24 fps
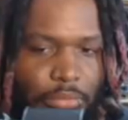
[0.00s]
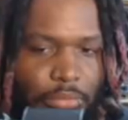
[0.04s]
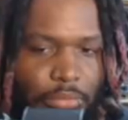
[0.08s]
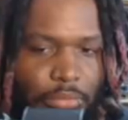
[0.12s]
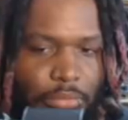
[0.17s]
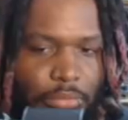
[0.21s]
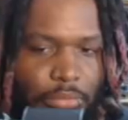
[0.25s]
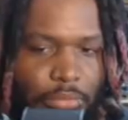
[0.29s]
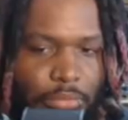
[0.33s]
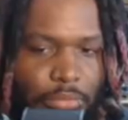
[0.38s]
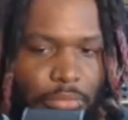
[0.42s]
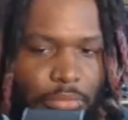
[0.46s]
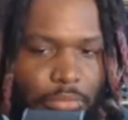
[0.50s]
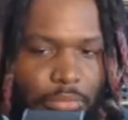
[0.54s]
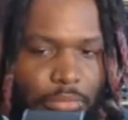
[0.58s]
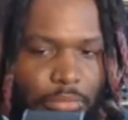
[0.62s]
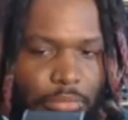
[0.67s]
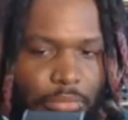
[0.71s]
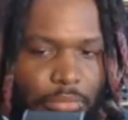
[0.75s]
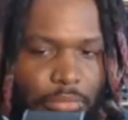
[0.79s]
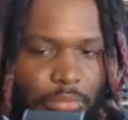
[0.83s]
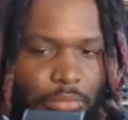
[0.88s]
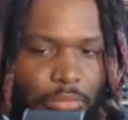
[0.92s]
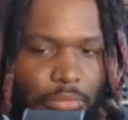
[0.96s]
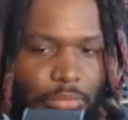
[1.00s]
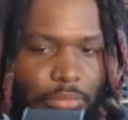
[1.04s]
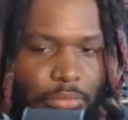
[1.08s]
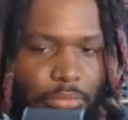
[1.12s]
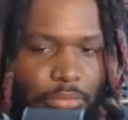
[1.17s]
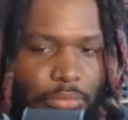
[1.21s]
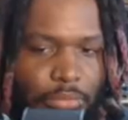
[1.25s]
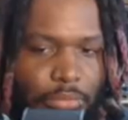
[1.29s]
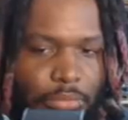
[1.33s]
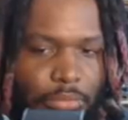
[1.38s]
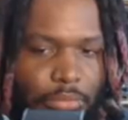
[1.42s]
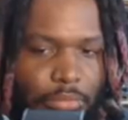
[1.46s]

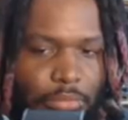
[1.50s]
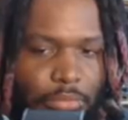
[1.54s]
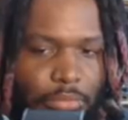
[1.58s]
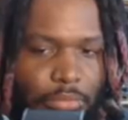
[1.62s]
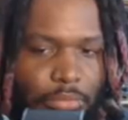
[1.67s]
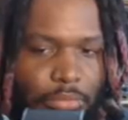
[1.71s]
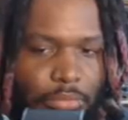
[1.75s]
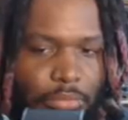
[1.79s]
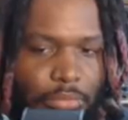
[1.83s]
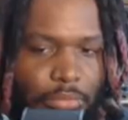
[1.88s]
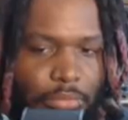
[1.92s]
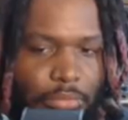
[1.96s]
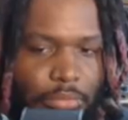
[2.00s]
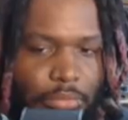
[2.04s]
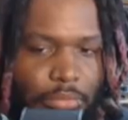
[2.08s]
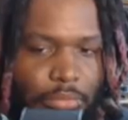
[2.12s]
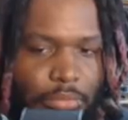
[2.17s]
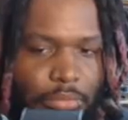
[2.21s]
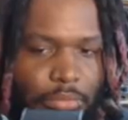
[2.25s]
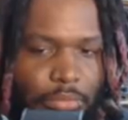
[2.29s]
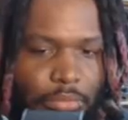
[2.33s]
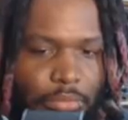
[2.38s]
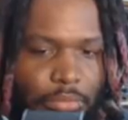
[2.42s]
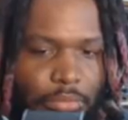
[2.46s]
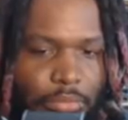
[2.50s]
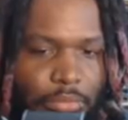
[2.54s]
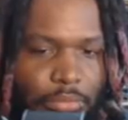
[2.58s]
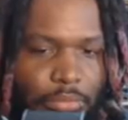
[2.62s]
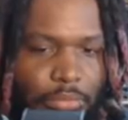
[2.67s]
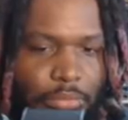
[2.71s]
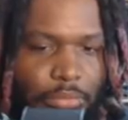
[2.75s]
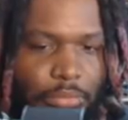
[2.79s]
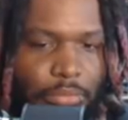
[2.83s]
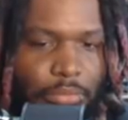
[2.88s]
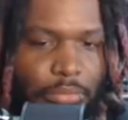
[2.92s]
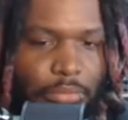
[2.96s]

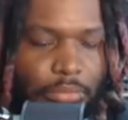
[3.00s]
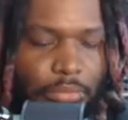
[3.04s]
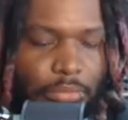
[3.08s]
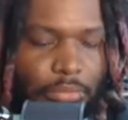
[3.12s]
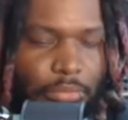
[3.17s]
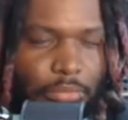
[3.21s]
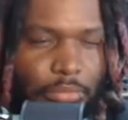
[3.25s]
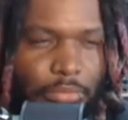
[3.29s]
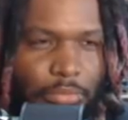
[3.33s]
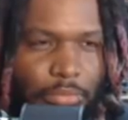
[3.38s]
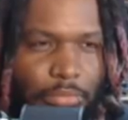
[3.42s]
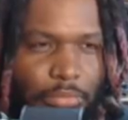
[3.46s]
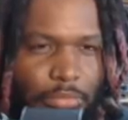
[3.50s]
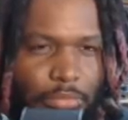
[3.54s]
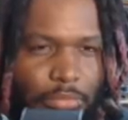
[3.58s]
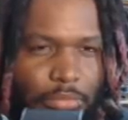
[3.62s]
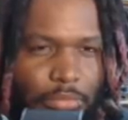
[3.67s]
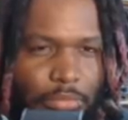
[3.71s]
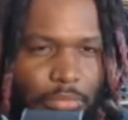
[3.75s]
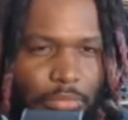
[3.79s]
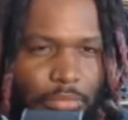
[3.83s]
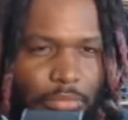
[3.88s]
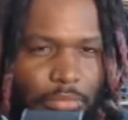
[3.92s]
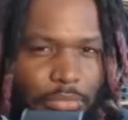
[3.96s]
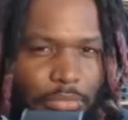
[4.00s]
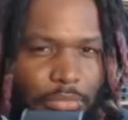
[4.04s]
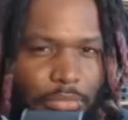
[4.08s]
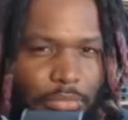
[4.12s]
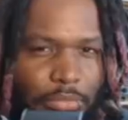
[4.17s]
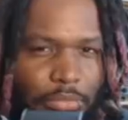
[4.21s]
This person isn't speaking.